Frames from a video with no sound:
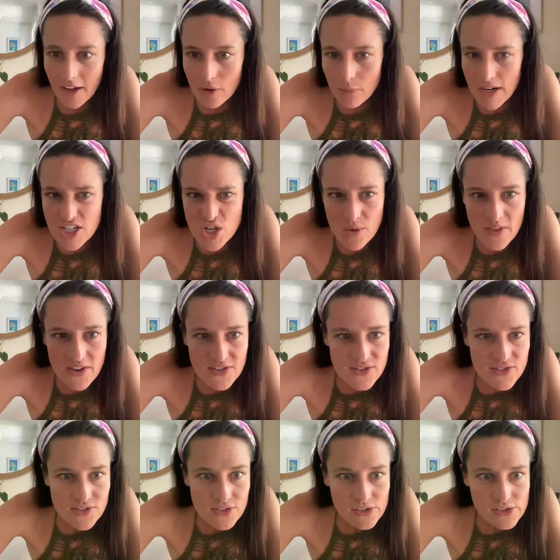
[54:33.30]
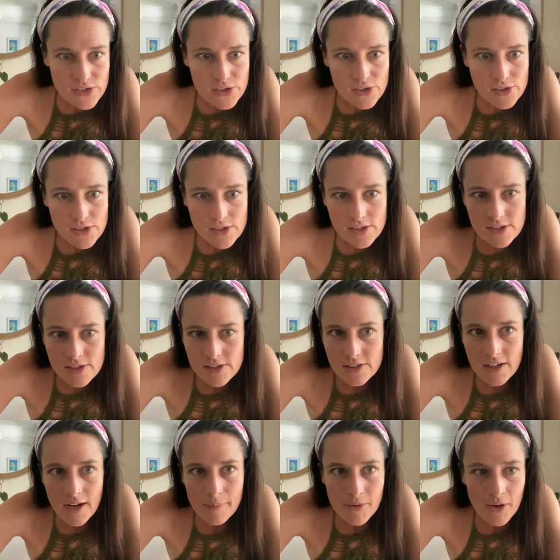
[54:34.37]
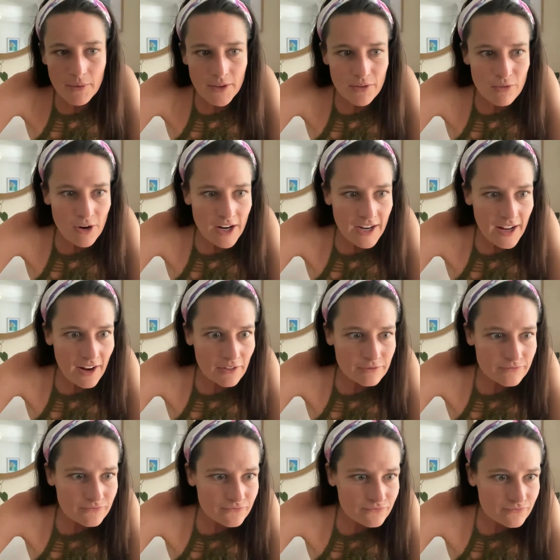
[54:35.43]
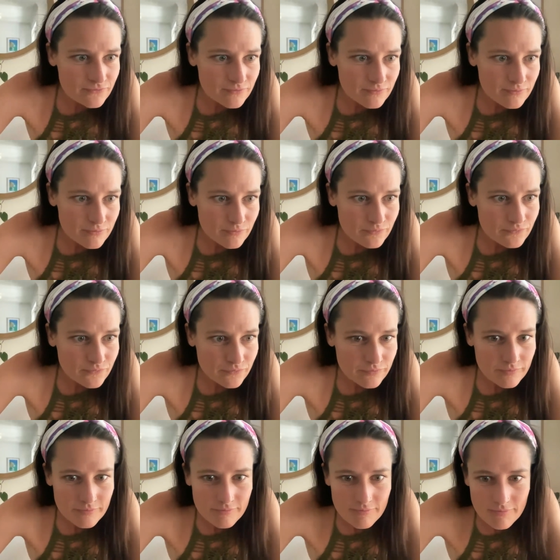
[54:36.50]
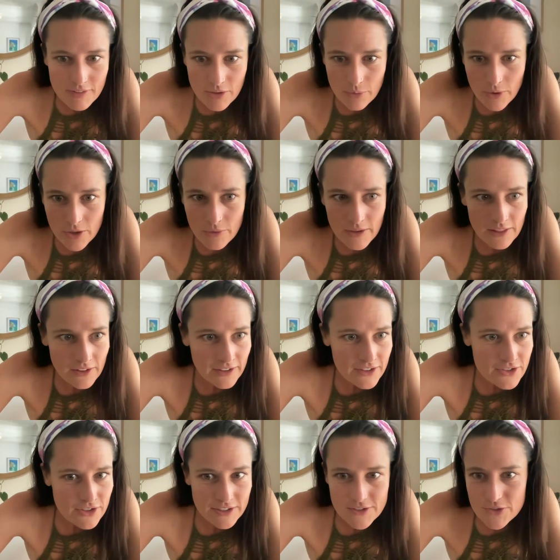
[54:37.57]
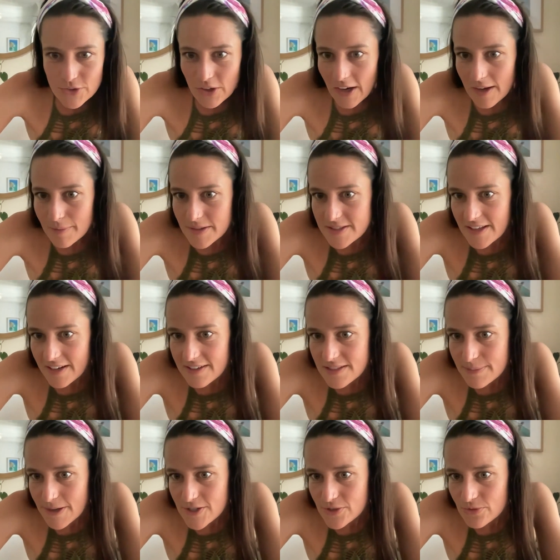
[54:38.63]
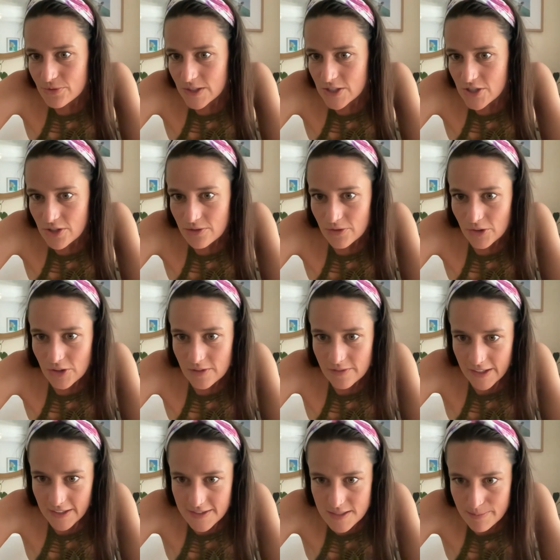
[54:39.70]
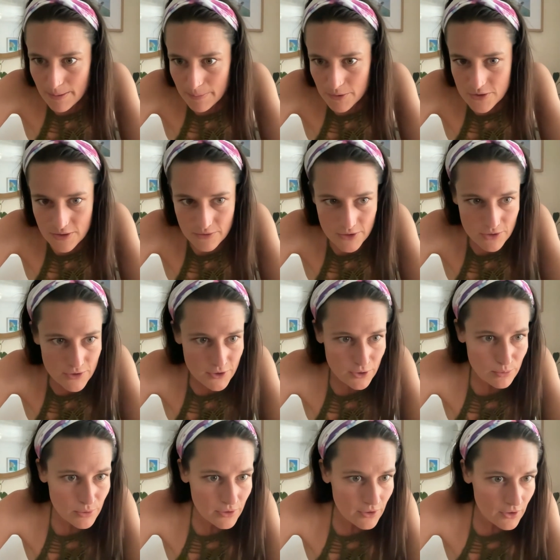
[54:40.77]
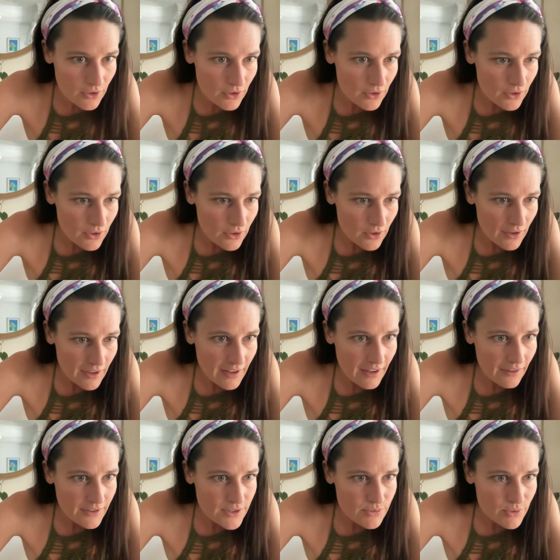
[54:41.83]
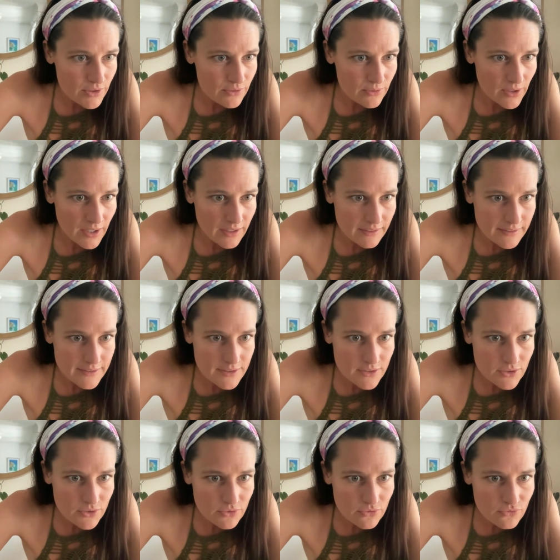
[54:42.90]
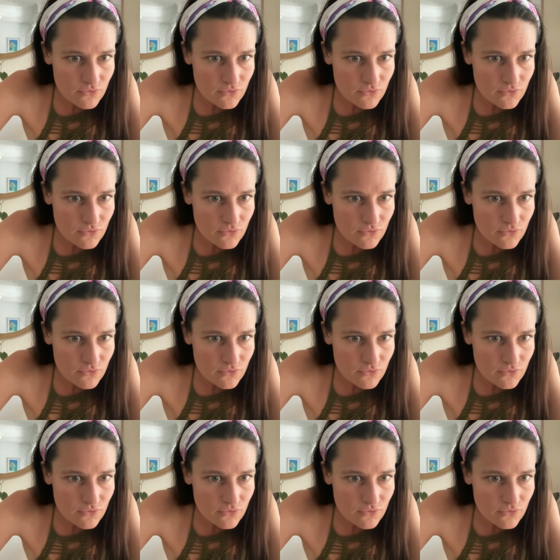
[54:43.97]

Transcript: How do I do this? I'm going right now. Where do I look at transcribe? Is that a special feature for advanced members of YouTube? How does one find this?